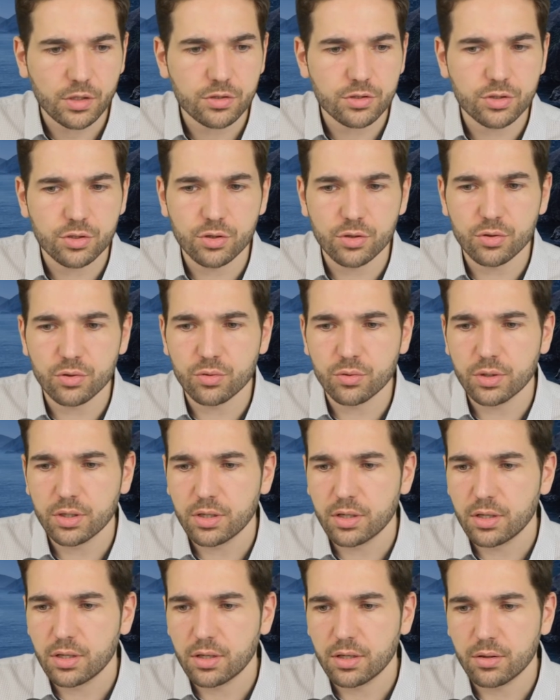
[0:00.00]
to
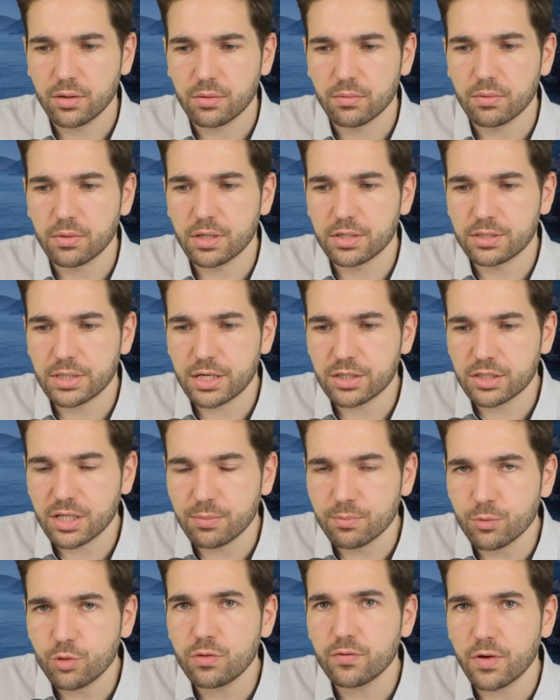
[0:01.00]
essentially
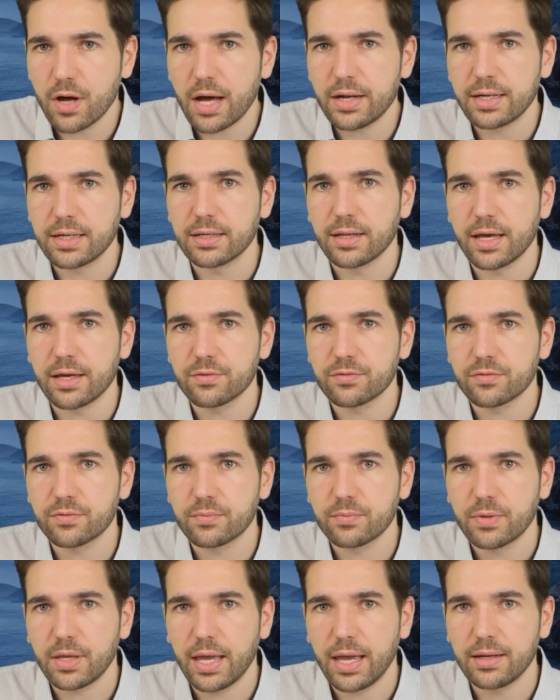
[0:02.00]
move on in life
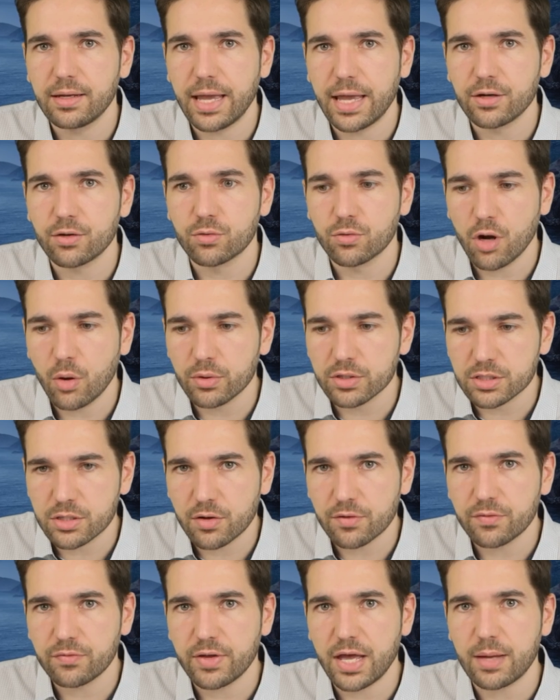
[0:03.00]
and, and grow and
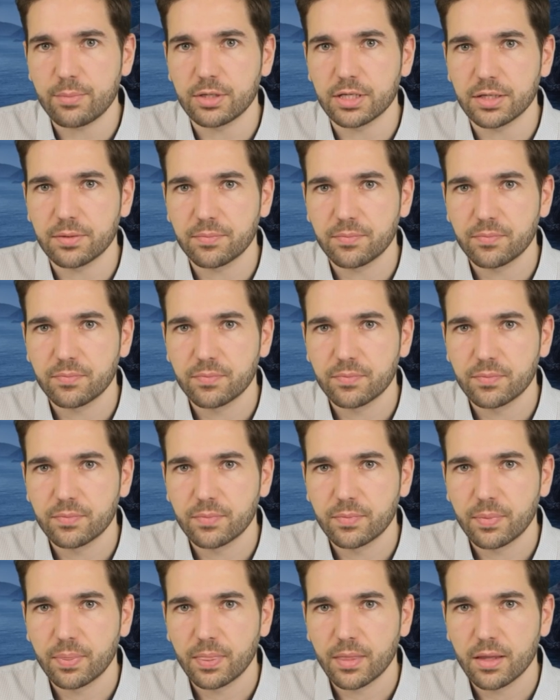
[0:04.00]
start a family
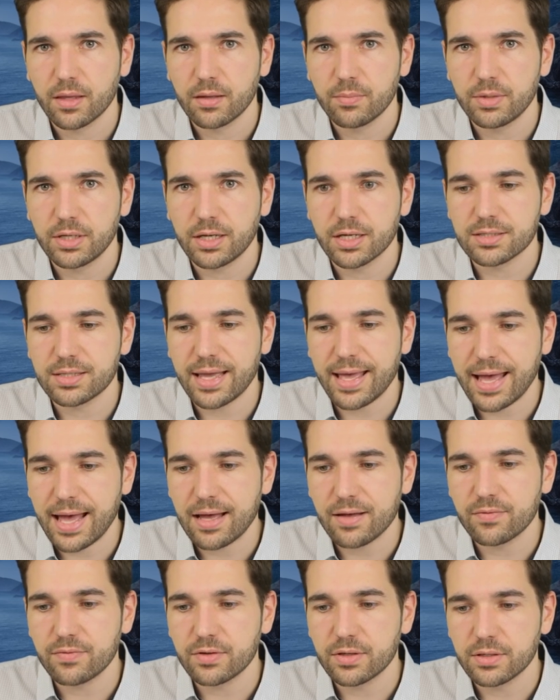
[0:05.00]
because they
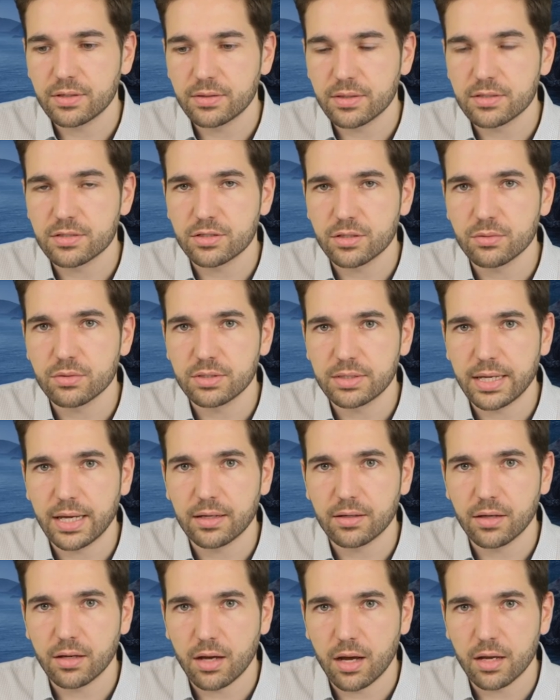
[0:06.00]
have this student
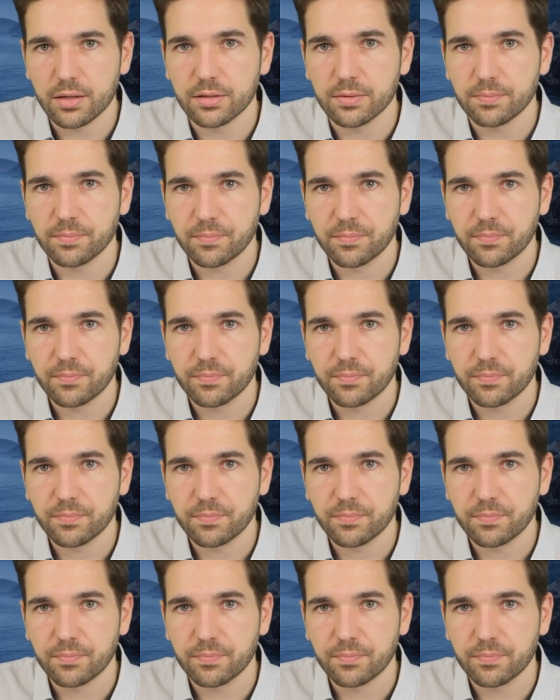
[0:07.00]
debt on them.